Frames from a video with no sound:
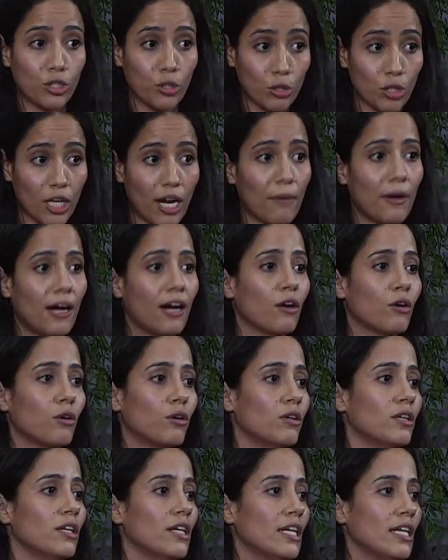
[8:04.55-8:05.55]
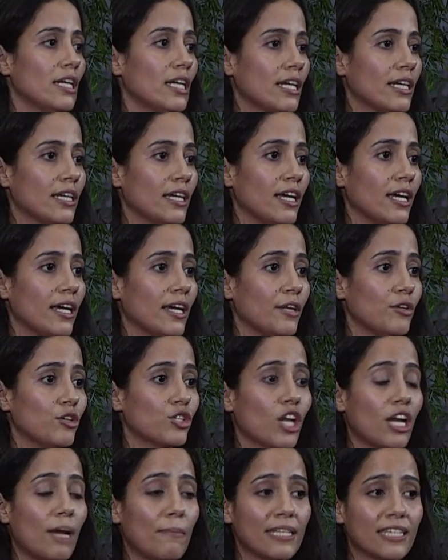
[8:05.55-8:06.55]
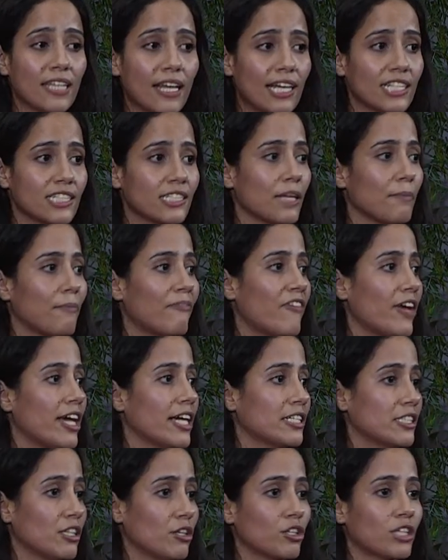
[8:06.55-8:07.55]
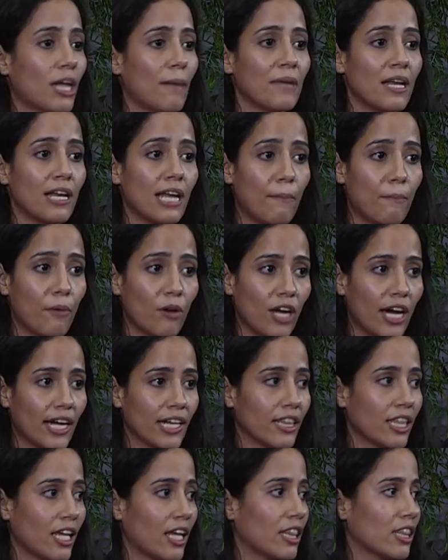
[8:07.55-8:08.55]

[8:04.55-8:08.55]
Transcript: It will bring as well to the side of the story